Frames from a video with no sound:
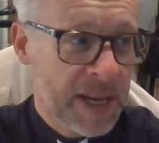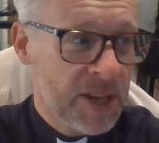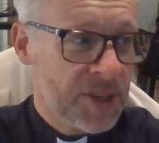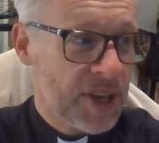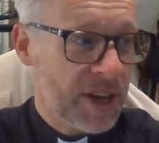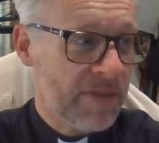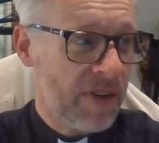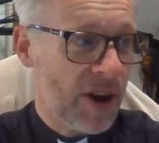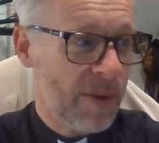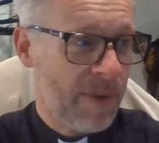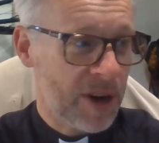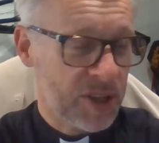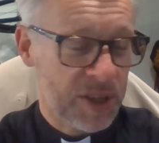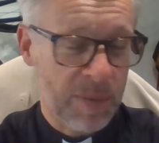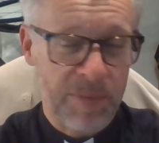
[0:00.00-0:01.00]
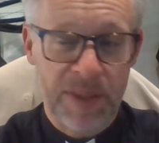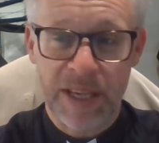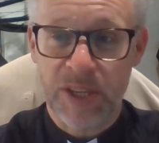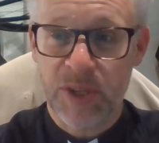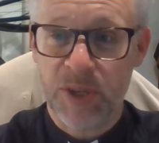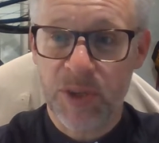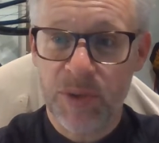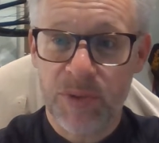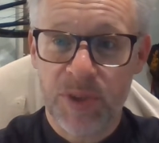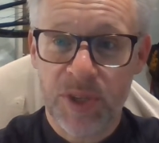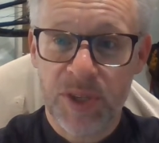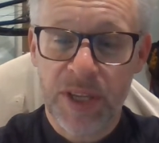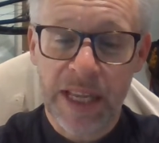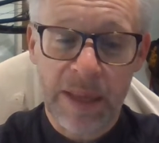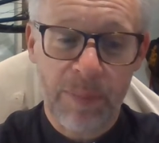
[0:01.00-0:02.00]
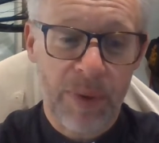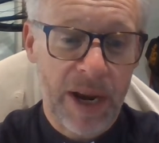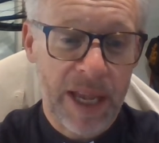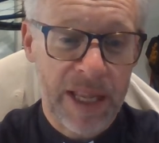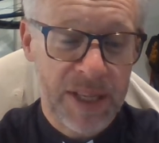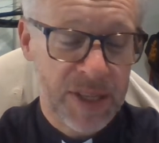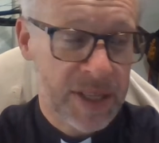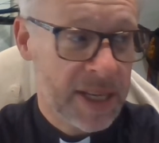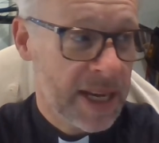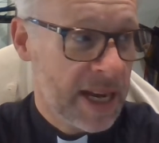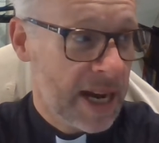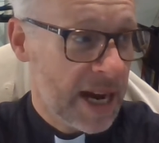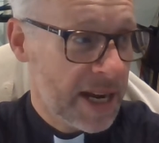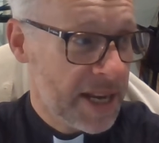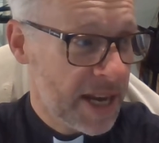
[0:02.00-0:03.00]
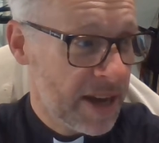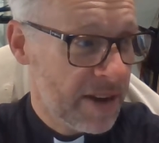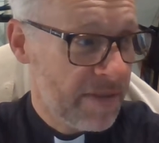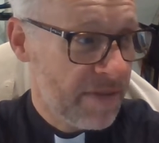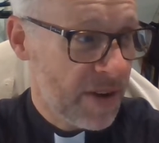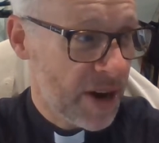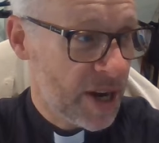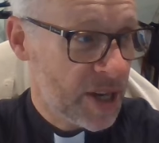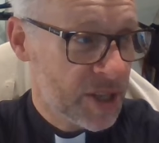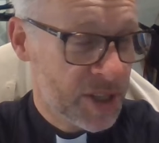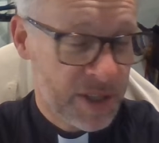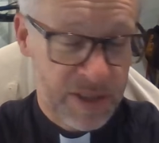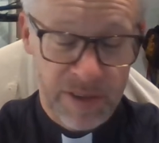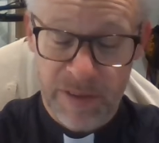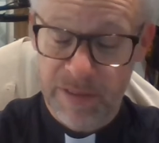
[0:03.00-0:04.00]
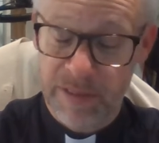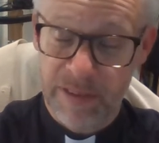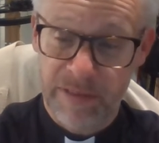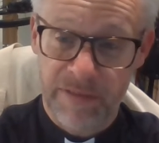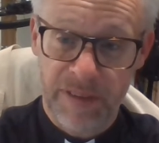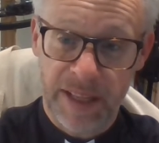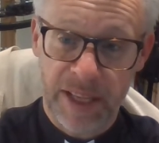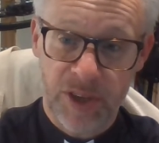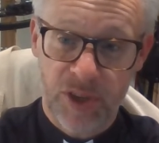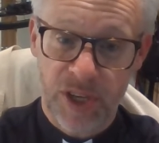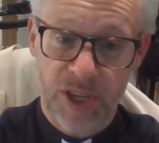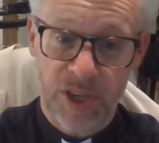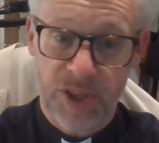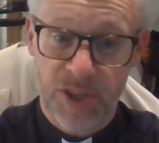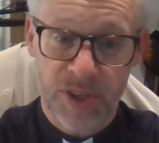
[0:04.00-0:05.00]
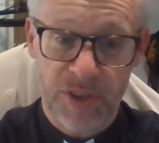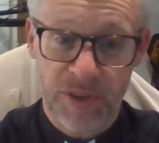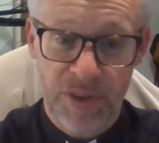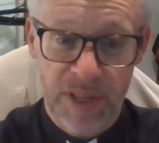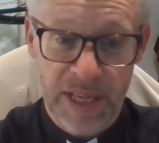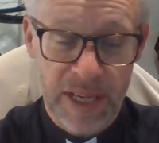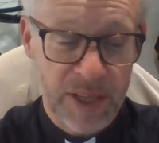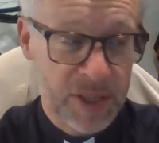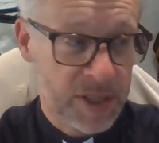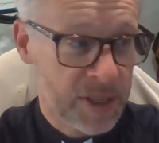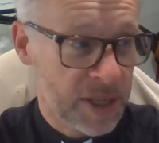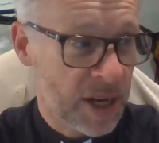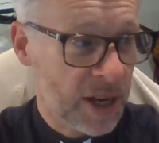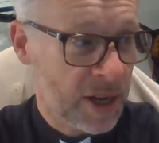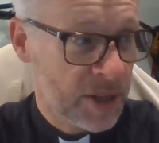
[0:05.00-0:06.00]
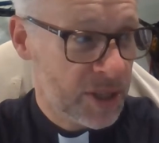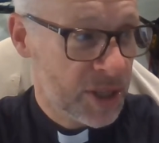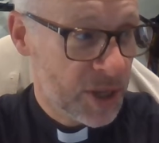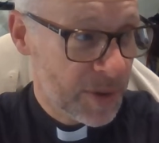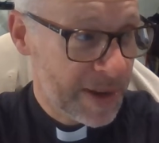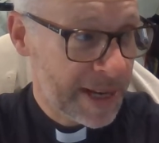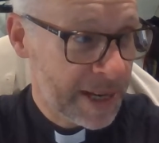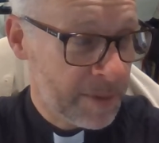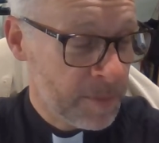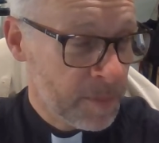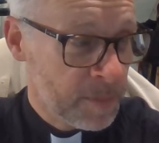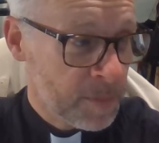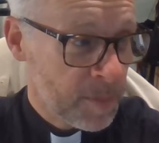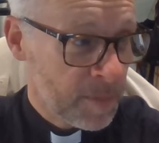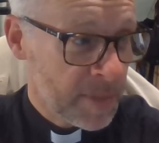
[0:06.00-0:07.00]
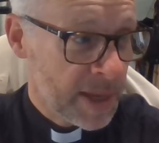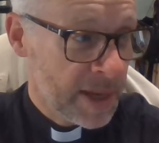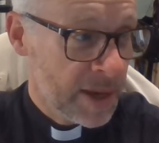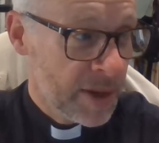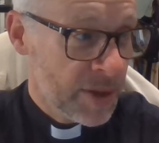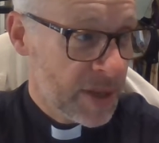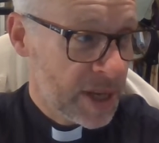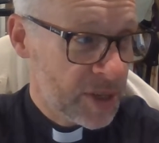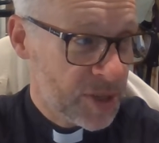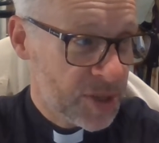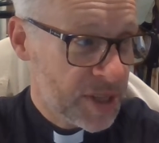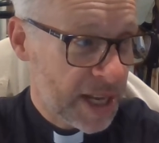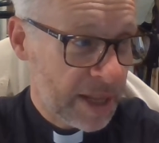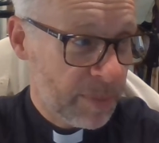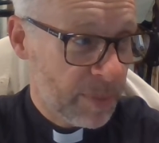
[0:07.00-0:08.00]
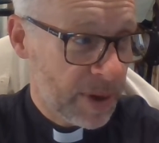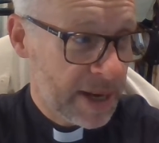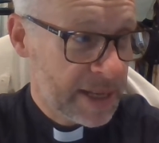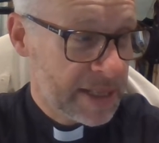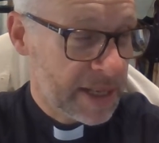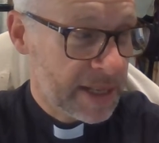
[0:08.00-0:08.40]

So very much something to celebrate. I know various villages and things are doing things to celebrate.